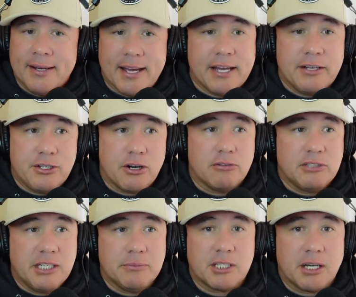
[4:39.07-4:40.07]
and your own
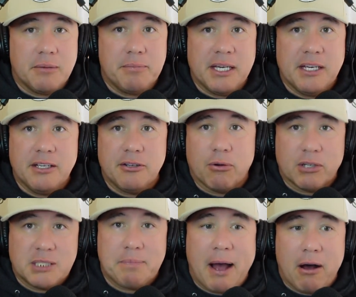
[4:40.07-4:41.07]
team's going to be your
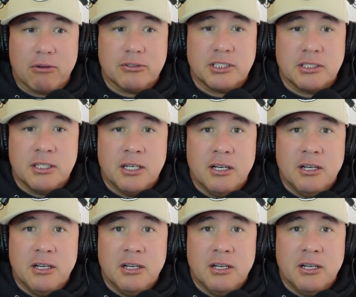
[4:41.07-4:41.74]
spouse,